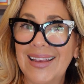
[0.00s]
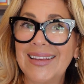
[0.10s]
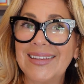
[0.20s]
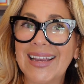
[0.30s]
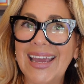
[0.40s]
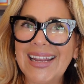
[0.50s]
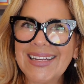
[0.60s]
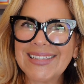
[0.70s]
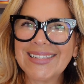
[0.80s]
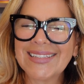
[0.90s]
You get
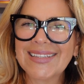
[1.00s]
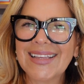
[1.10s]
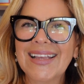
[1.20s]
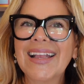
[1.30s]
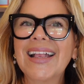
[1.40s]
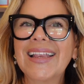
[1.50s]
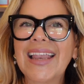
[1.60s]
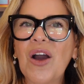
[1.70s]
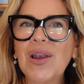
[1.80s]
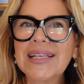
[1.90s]
it?
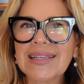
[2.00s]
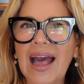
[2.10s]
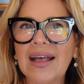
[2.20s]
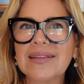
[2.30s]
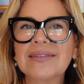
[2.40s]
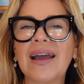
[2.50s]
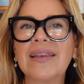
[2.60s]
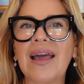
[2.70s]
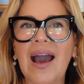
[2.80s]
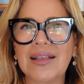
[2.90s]
Now let's add
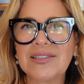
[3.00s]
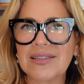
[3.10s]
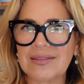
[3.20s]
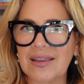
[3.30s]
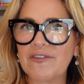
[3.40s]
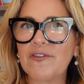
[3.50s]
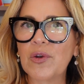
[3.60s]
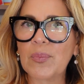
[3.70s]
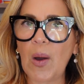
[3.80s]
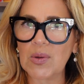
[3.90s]
an adjective
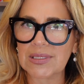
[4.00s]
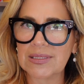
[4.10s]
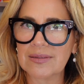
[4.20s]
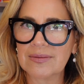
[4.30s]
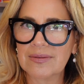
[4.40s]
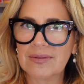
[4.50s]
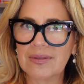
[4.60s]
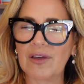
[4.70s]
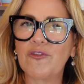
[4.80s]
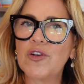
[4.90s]
for both.
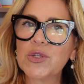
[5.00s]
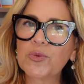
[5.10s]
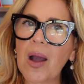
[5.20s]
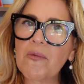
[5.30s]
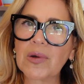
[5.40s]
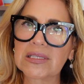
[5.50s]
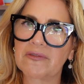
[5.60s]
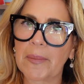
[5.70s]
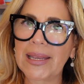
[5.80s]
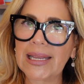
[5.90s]
The first one was
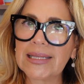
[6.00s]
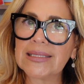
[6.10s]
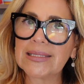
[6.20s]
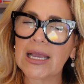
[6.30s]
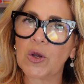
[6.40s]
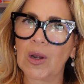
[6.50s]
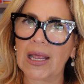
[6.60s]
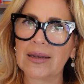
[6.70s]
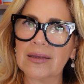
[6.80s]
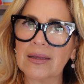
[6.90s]
feminine
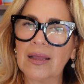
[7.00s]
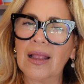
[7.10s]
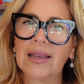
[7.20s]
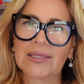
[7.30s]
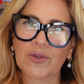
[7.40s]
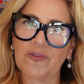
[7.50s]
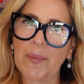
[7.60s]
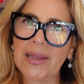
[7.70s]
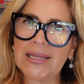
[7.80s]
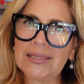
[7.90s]
singular. Let's do
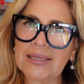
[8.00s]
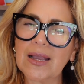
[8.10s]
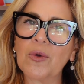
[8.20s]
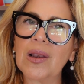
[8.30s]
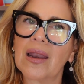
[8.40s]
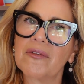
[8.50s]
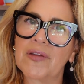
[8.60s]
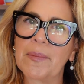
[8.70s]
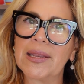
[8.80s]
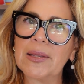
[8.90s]
feminine singular,
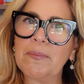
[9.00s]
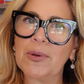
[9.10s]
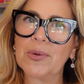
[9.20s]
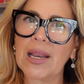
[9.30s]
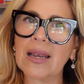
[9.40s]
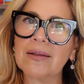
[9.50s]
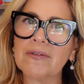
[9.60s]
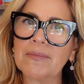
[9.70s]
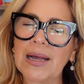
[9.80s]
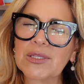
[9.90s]
feminine plural,
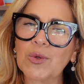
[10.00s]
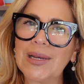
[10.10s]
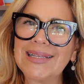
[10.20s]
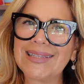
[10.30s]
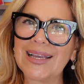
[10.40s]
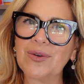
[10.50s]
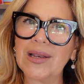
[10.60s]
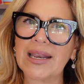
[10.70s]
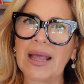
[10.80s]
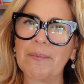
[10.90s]
masculine
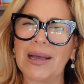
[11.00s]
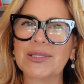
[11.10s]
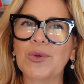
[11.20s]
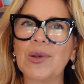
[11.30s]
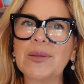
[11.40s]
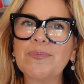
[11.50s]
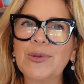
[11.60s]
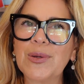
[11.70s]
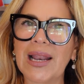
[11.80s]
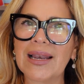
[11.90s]
singular, and masculine
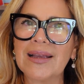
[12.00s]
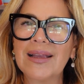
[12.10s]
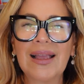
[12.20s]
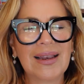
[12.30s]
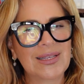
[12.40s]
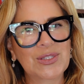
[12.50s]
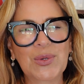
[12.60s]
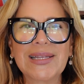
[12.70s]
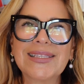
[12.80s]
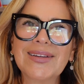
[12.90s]
plural. Let's do
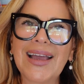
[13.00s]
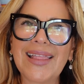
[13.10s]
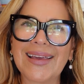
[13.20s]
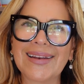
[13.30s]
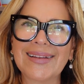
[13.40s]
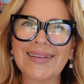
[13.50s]
it together.